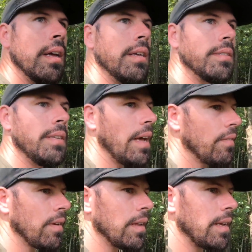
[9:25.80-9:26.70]
It's
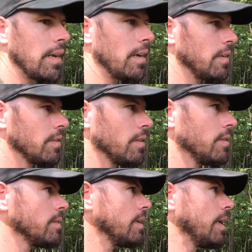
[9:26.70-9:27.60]
definitely
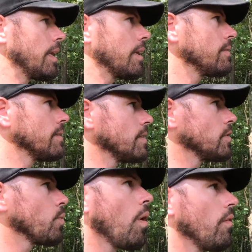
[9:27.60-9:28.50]
it's a
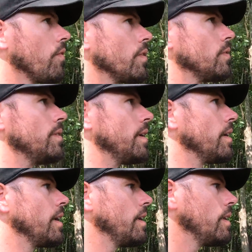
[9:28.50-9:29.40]
swamp food deer
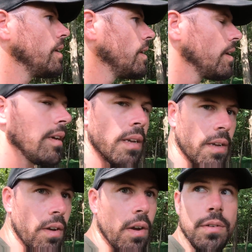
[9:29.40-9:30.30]
eat.
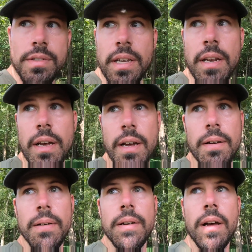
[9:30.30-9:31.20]
Grows in
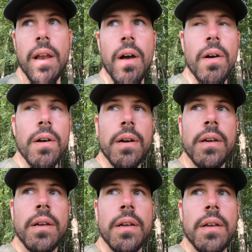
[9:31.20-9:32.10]
along
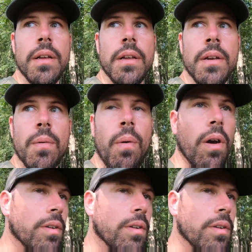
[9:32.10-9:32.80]
water